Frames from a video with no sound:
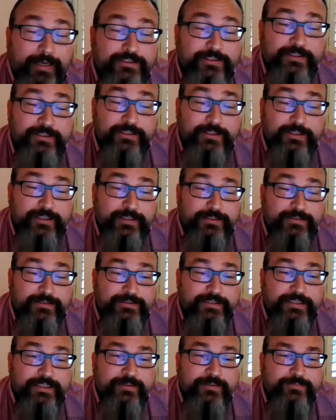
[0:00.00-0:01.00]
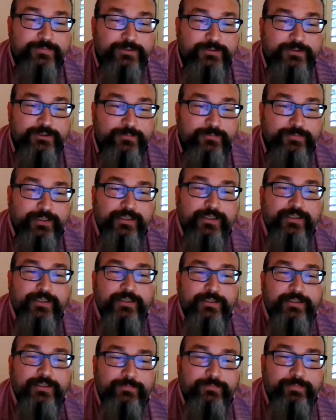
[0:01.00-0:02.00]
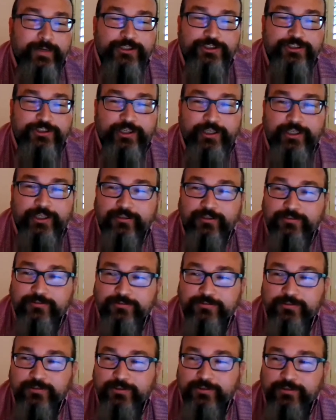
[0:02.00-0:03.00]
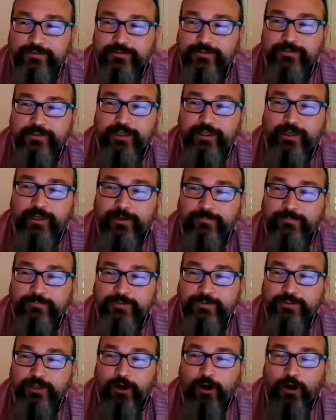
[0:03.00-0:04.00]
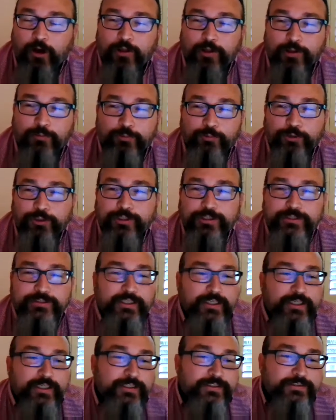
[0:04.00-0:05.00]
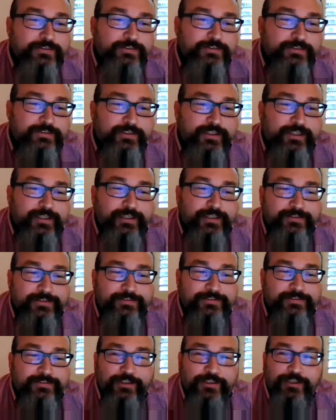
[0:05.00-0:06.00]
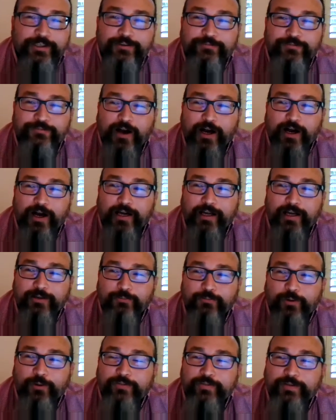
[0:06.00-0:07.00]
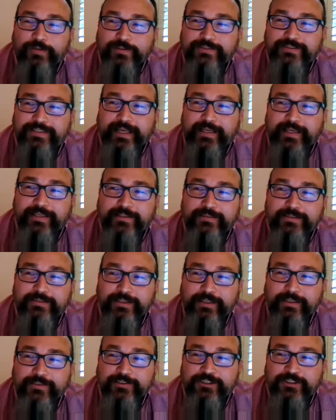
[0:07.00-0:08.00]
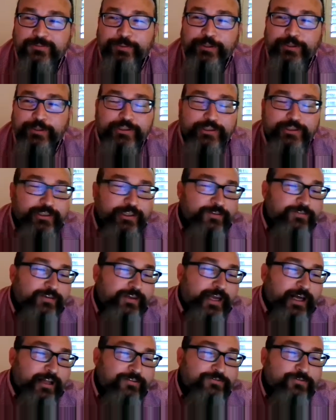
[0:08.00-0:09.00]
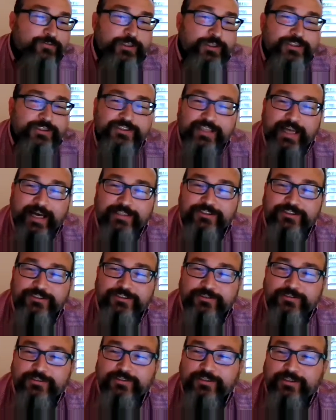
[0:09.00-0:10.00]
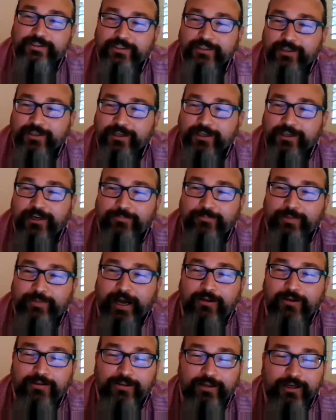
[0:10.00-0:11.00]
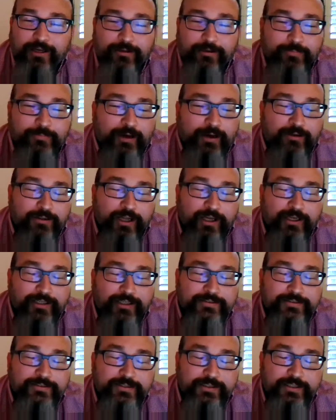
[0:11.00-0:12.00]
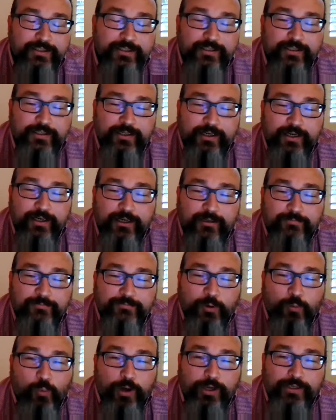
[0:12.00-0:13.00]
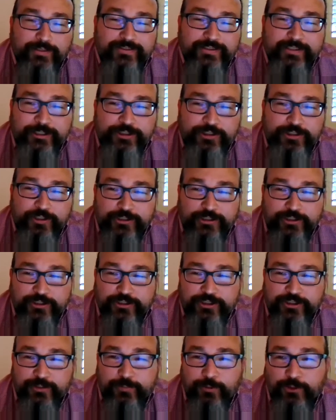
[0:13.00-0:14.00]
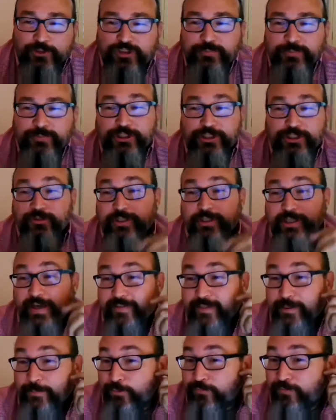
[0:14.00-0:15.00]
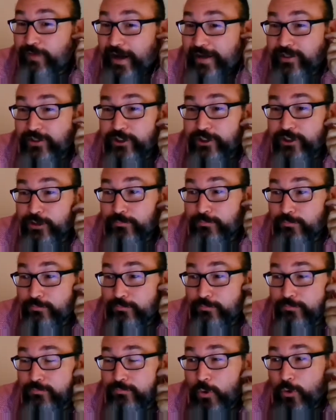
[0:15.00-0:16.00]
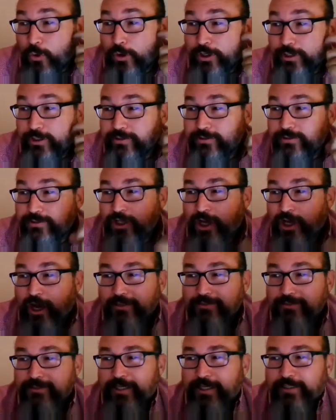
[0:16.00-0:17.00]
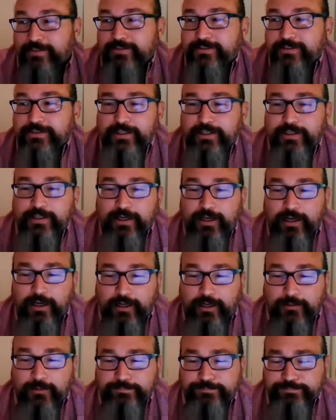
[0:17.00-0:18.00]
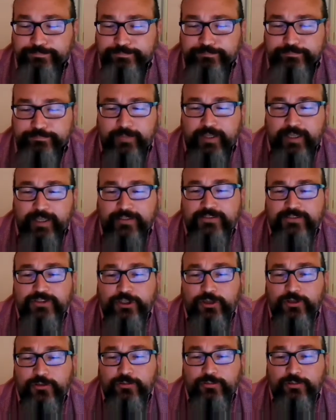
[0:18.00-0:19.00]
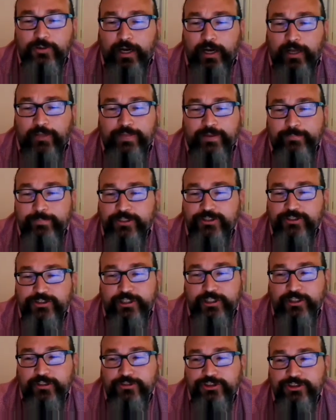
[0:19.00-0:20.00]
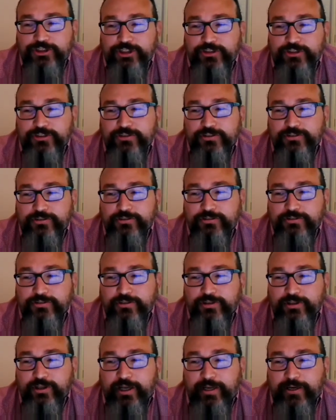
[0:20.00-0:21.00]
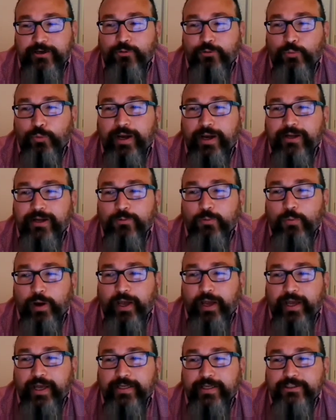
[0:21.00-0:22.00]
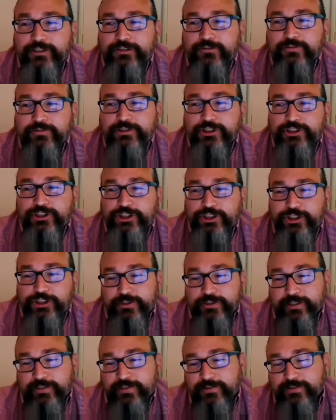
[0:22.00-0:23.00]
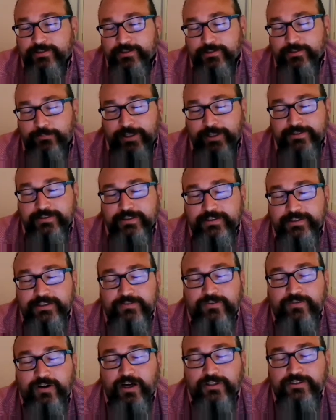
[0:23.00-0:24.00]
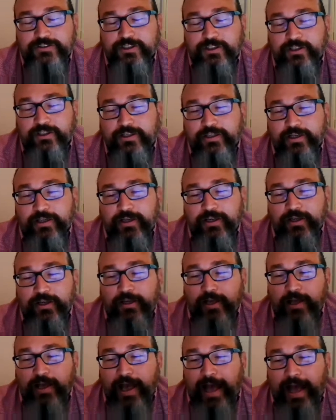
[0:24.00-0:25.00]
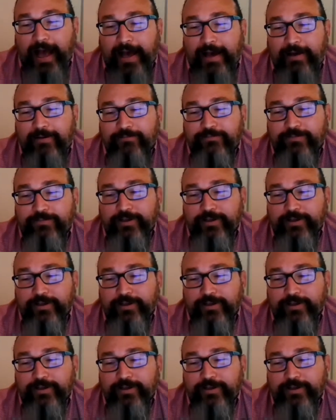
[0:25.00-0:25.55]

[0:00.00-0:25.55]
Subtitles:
it seems to me Measure L, all it really does is solidify what the spirit of the California statutes outlines, what a city treasurer is supposed to be doing, and then provide a little more context. And so I think Measure L is just a great way to ensure that the residents of Oxnard have